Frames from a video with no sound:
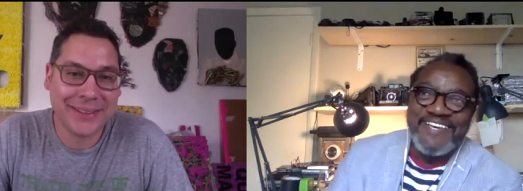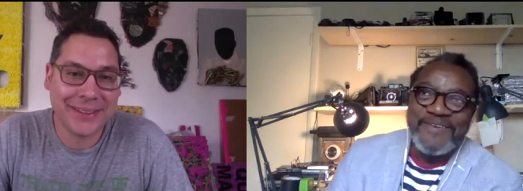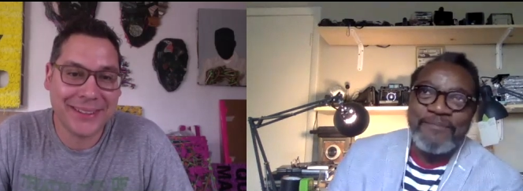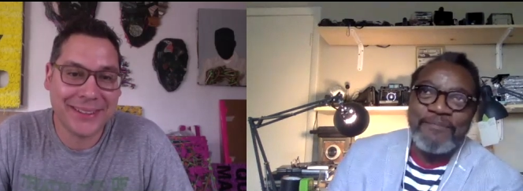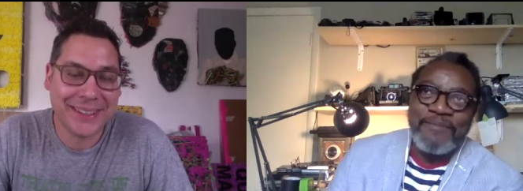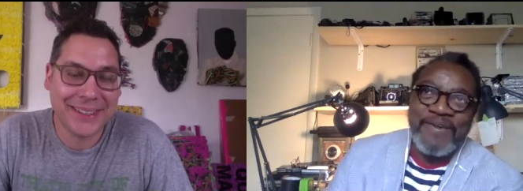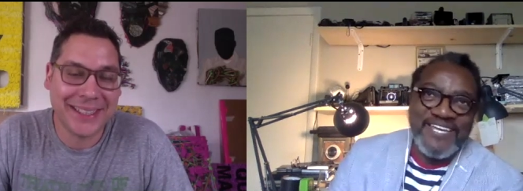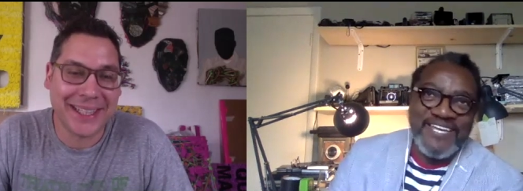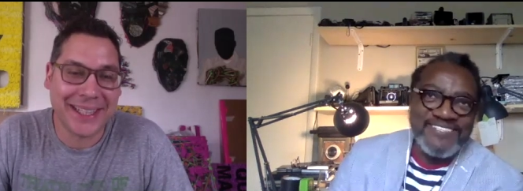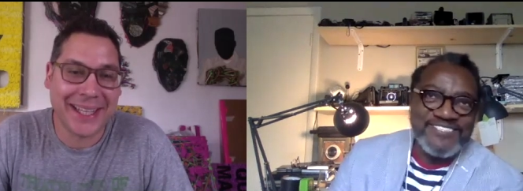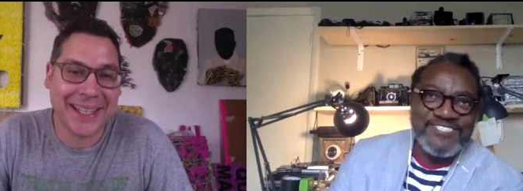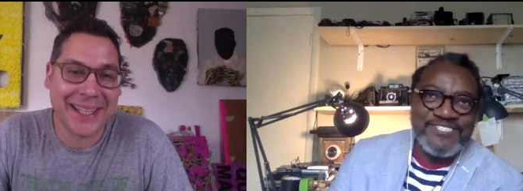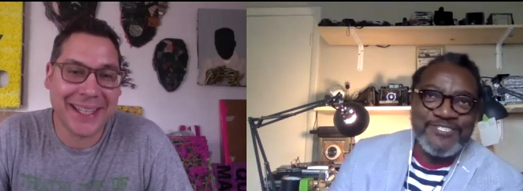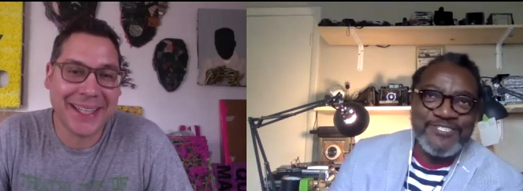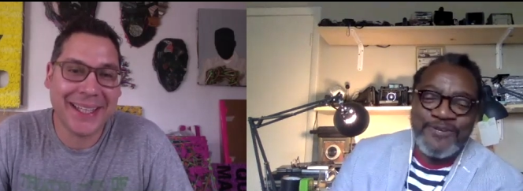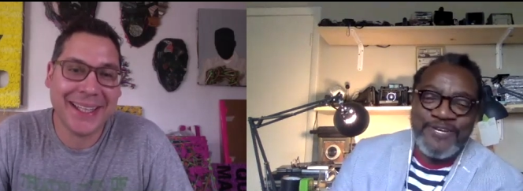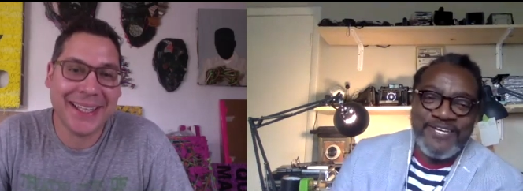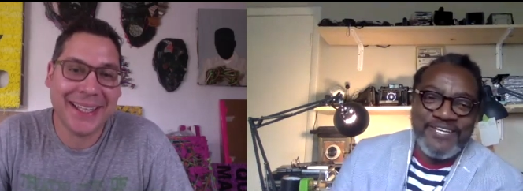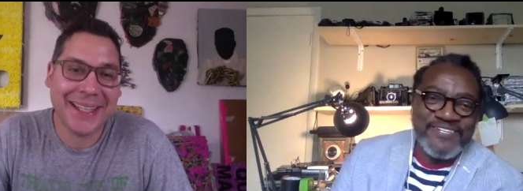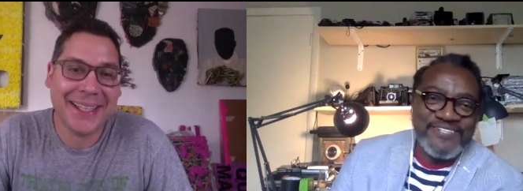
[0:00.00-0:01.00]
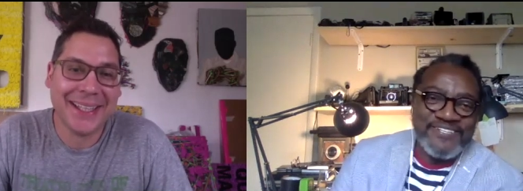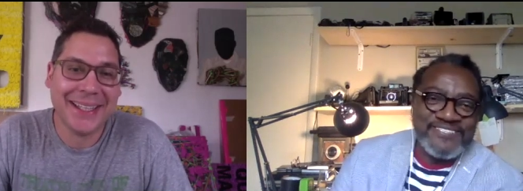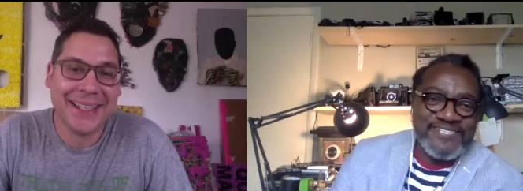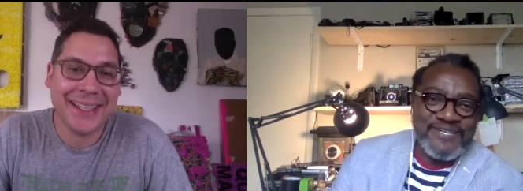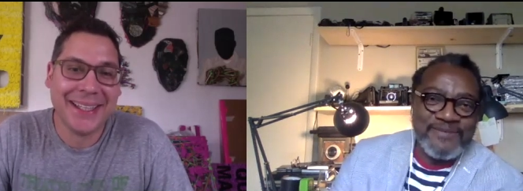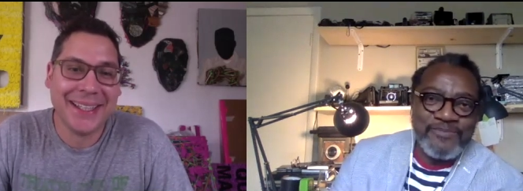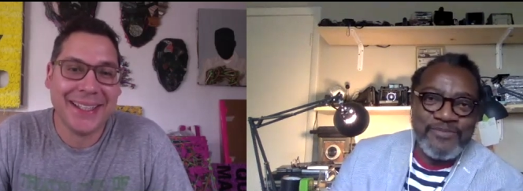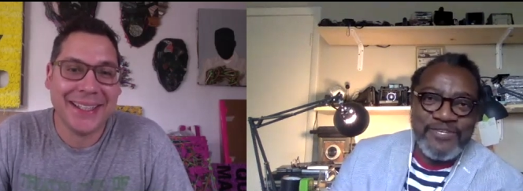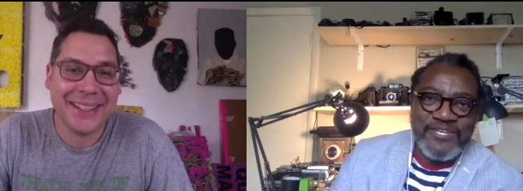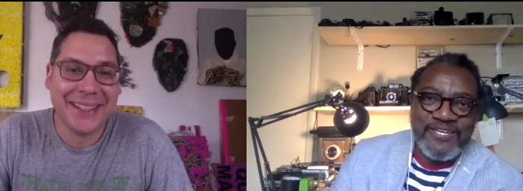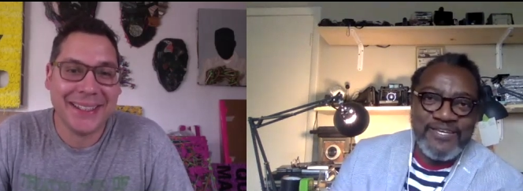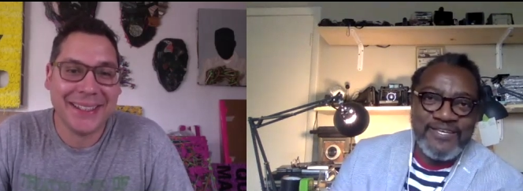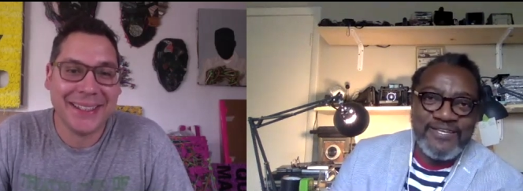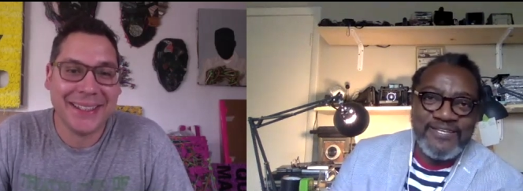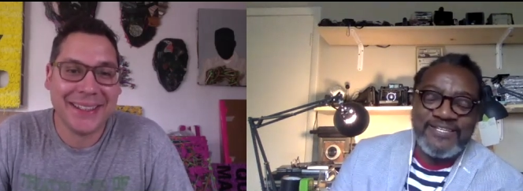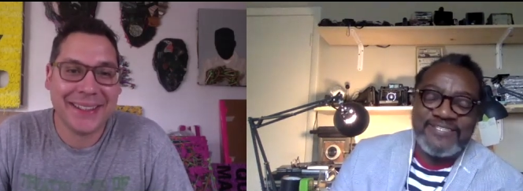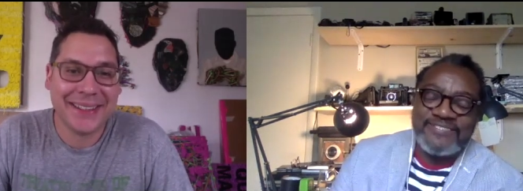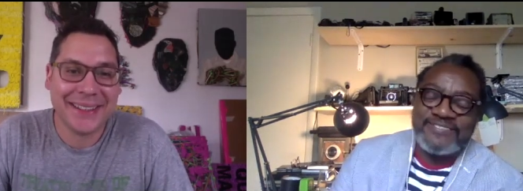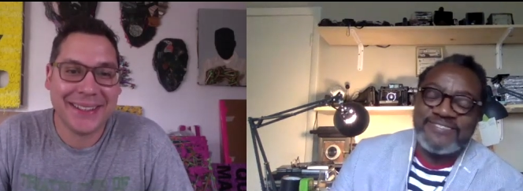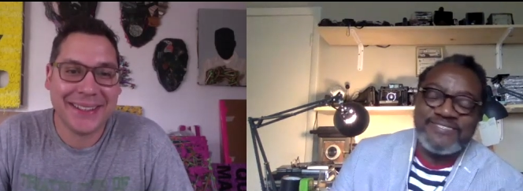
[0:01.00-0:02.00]
Speaker 1: main street or something
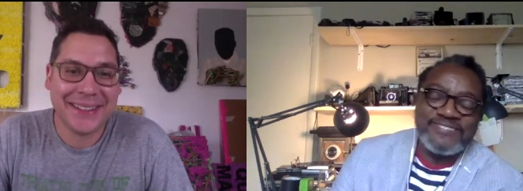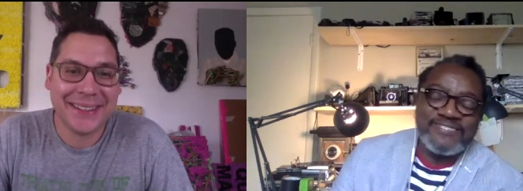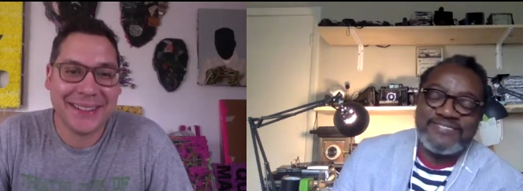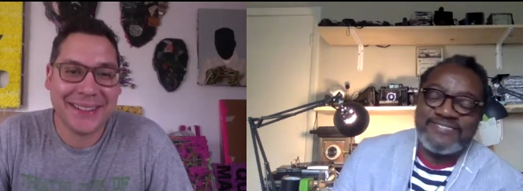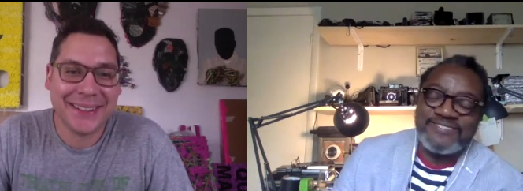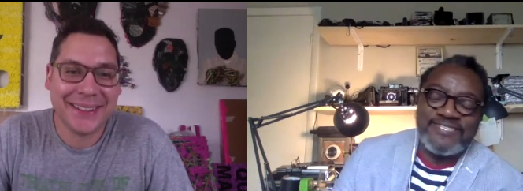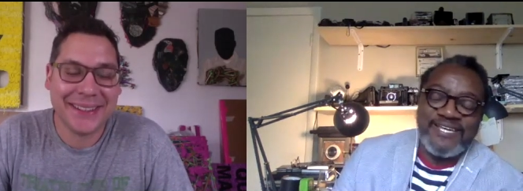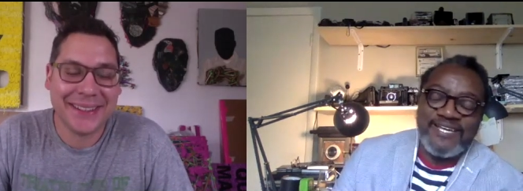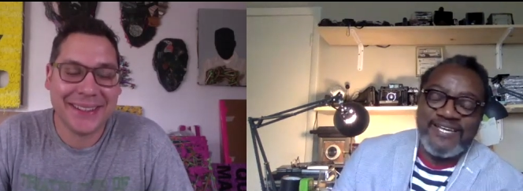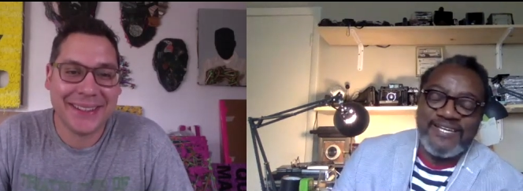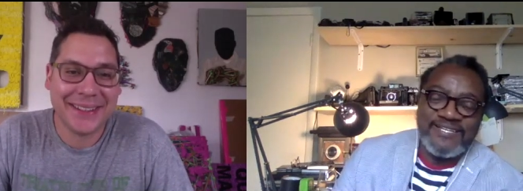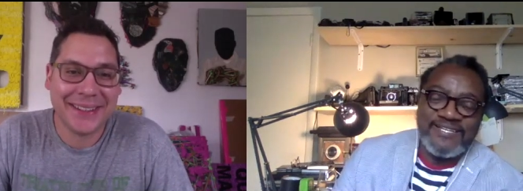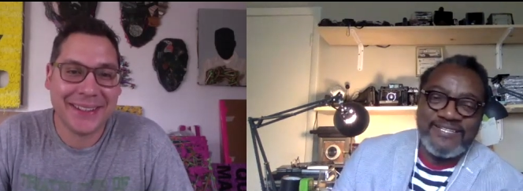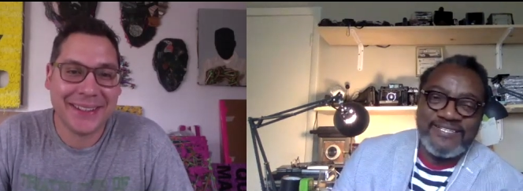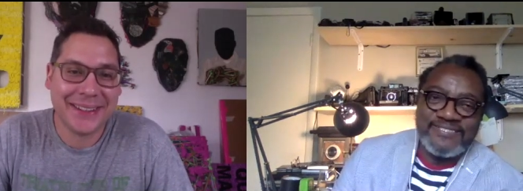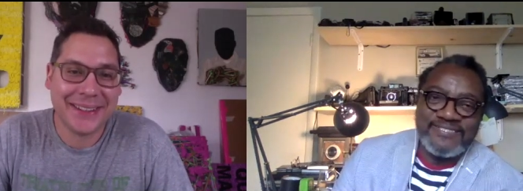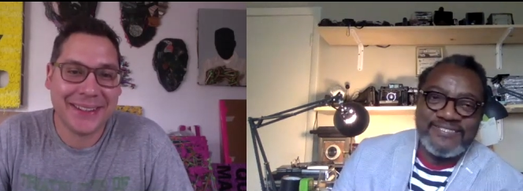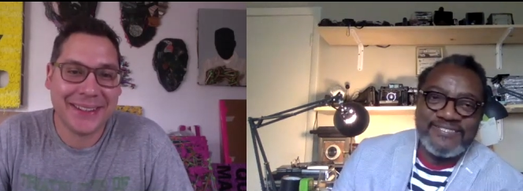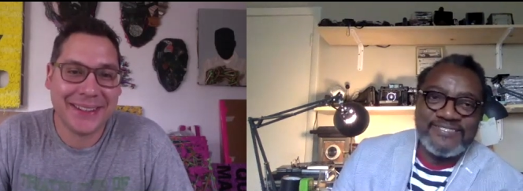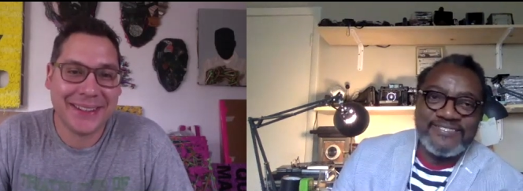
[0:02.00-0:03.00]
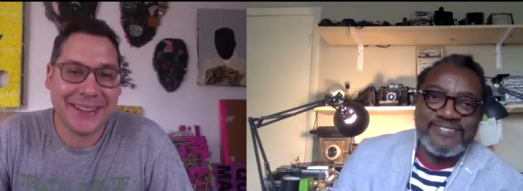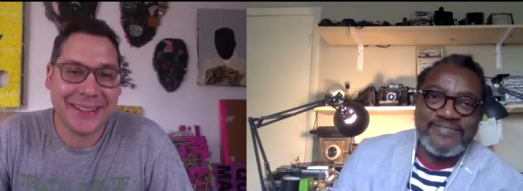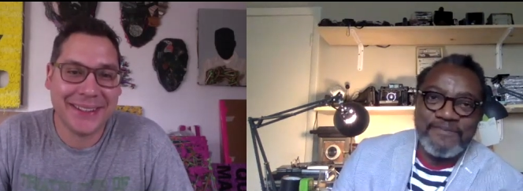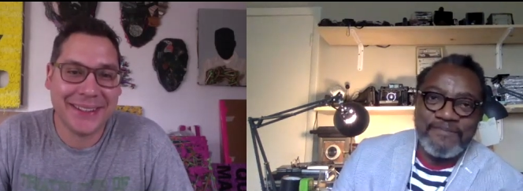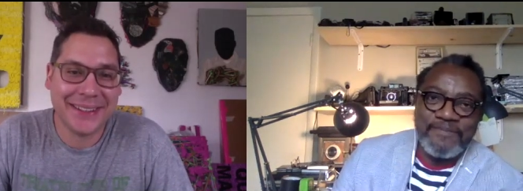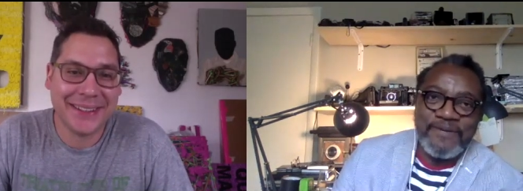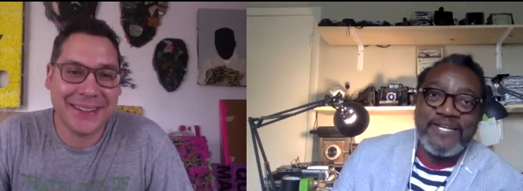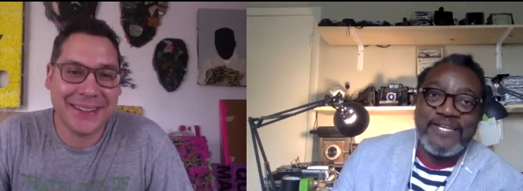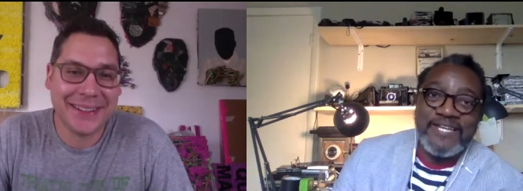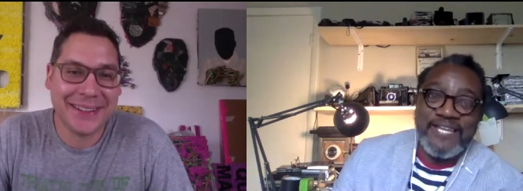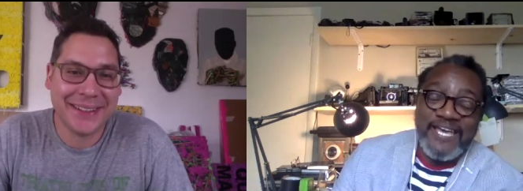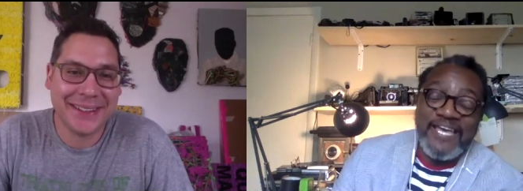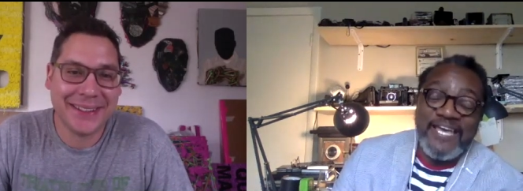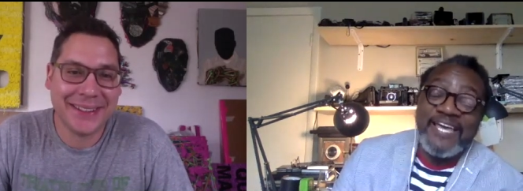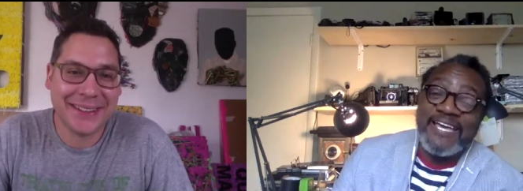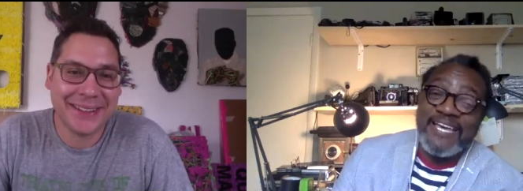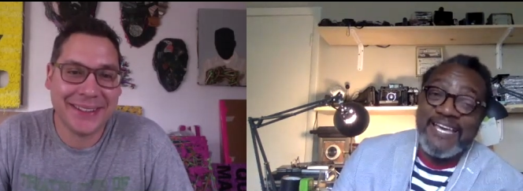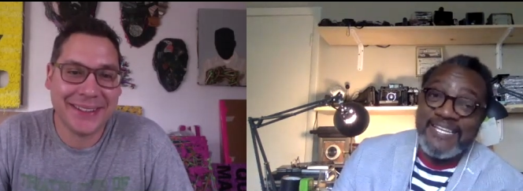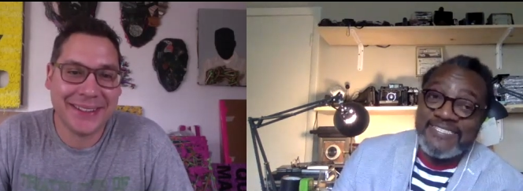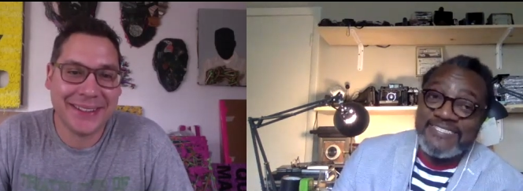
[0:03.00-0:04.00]
it's just yeah it's but
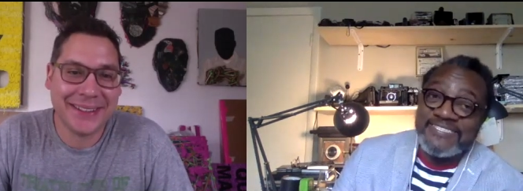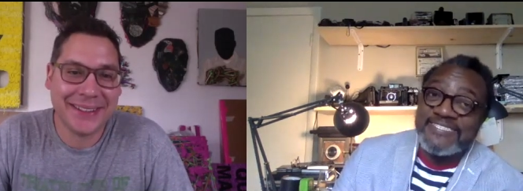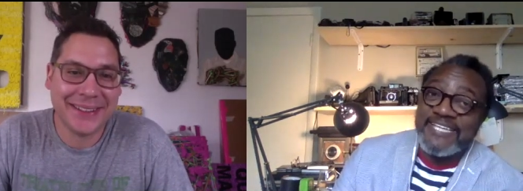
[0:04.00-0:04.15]
it's